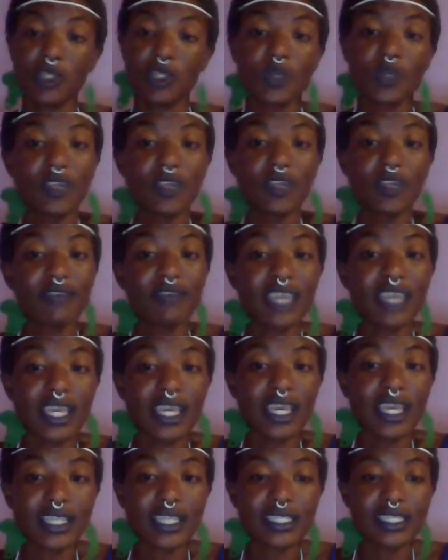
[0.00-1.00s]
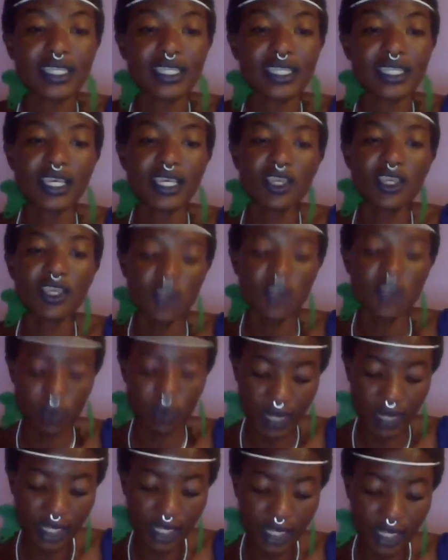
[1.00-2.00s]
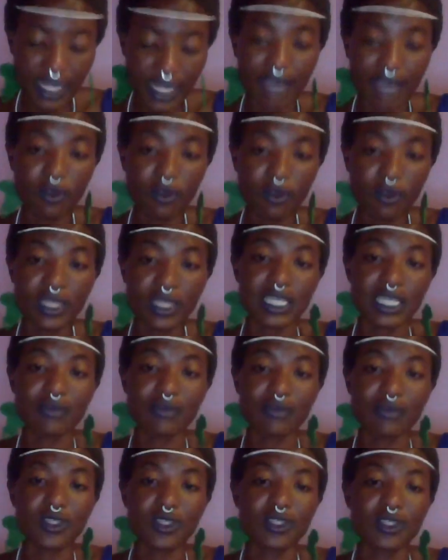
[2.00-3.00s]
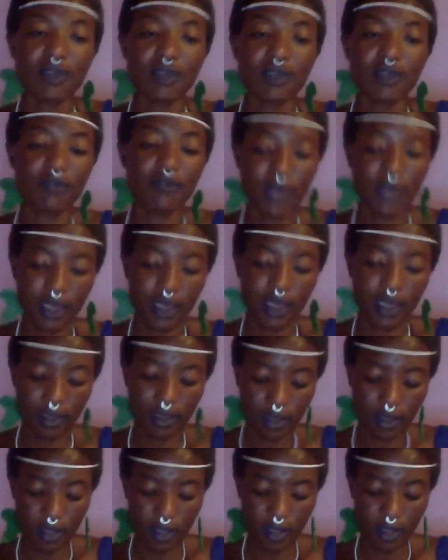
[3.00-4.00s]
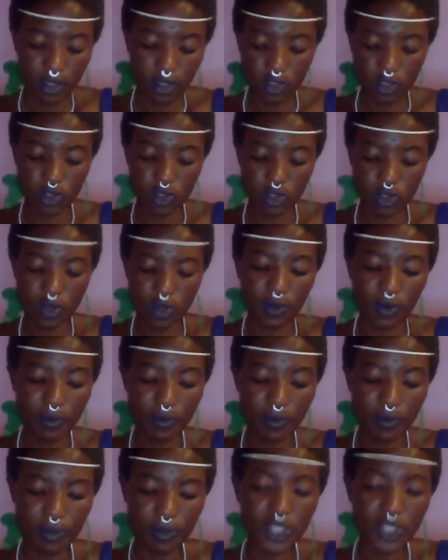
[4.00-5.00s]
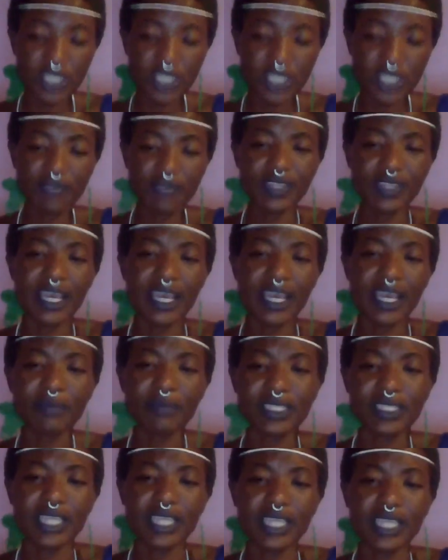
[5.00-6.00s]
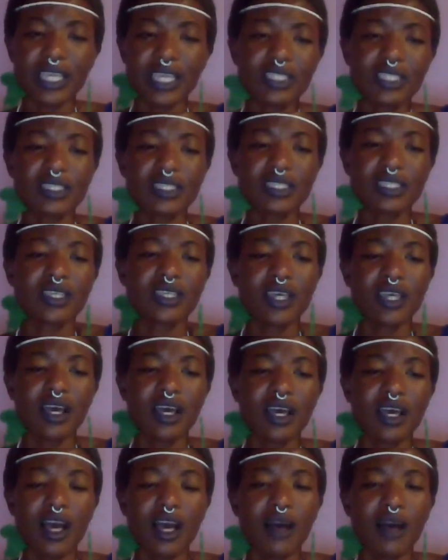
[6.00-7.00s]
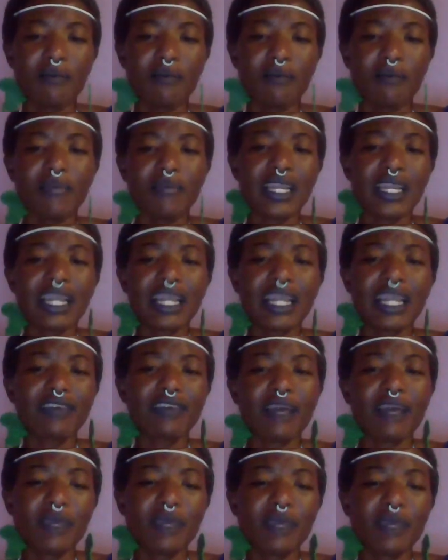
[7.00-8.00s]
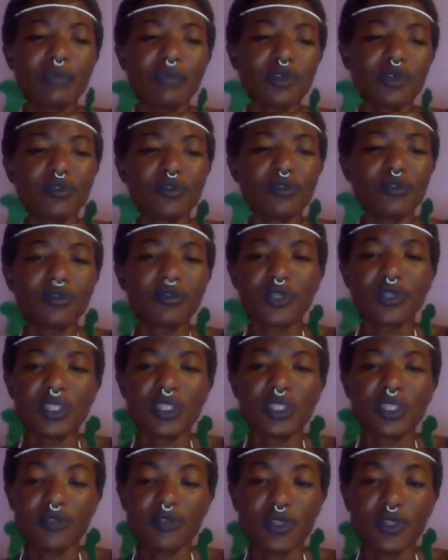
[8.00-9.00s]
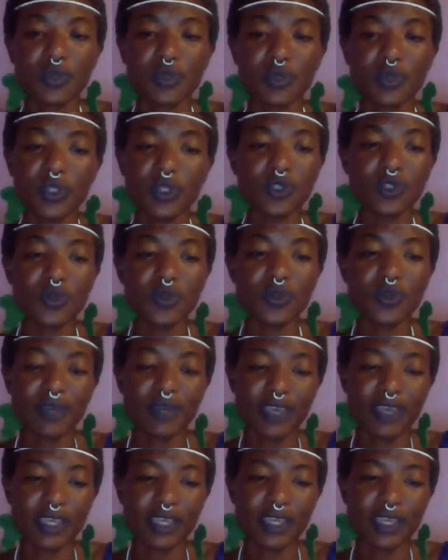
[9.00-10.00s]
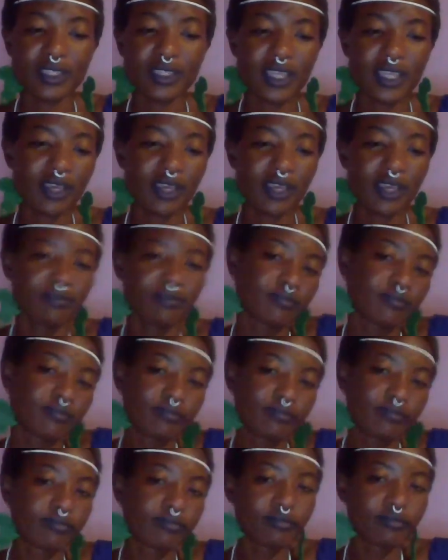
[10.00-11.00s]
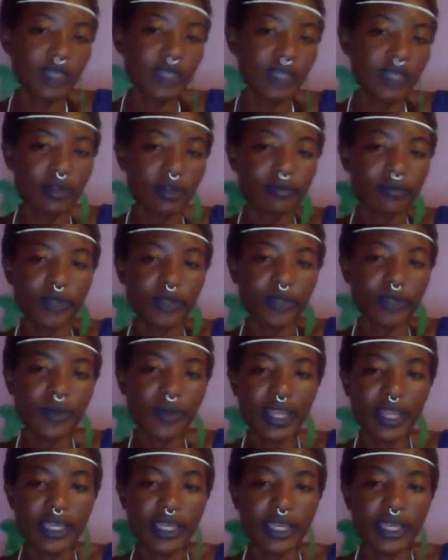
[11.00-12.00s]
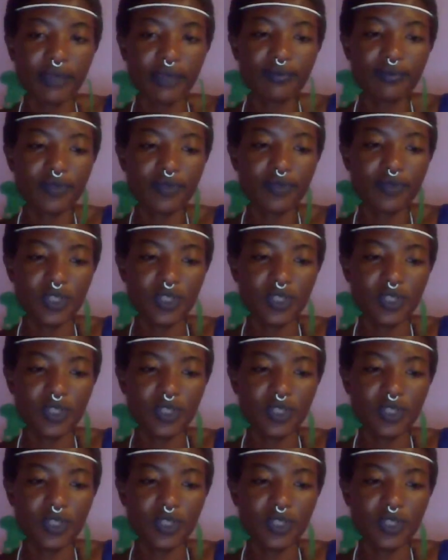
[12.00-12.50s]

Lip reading: Because when you have kids, you're barely gonna have all the time to yourself. Okay, so put yourself in a happy state. Make life happy and beautiful for yourself, so that when you do have kids, you know, you're ready,